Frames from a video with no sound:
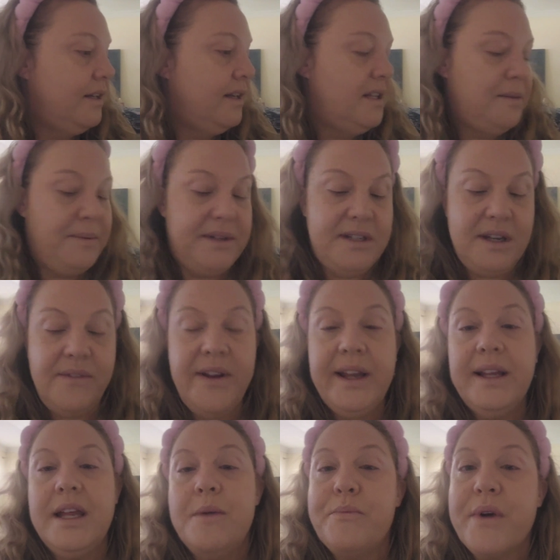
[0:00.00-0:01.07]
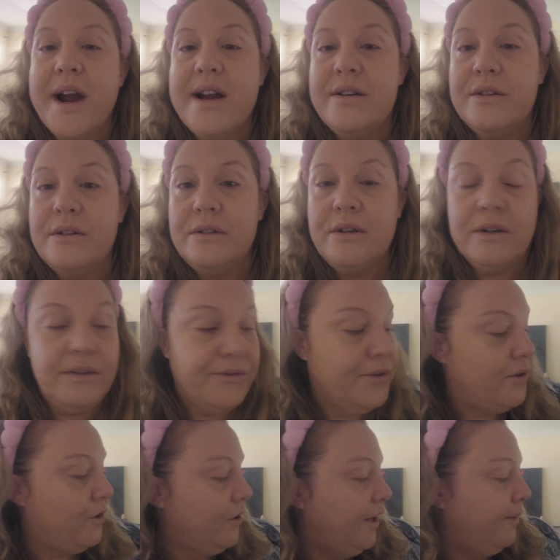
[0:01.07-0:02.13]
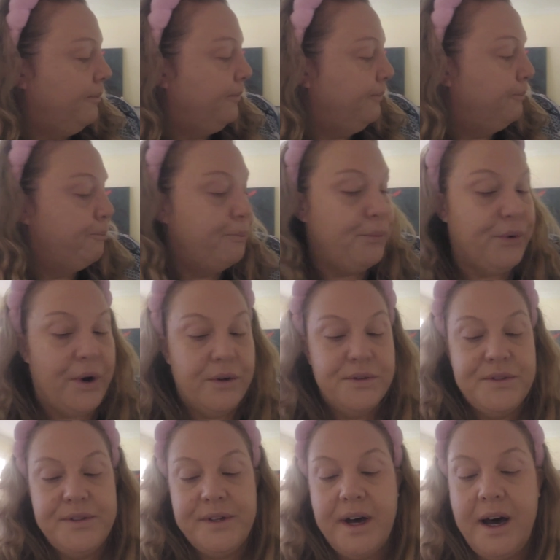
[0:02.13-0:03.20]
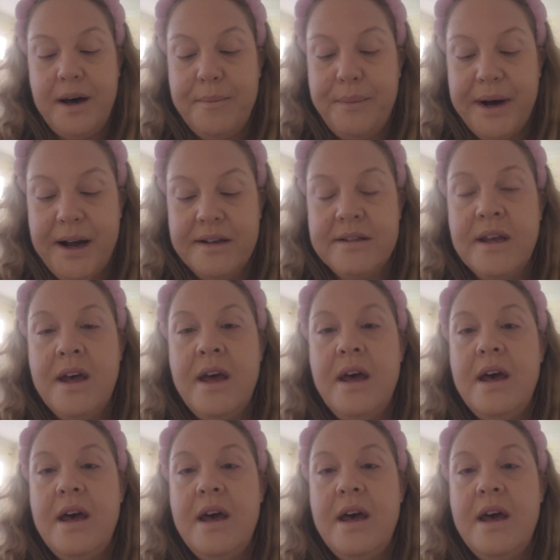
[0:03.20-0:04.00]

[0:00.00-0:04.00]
specifically brand new for a cream bronzer, but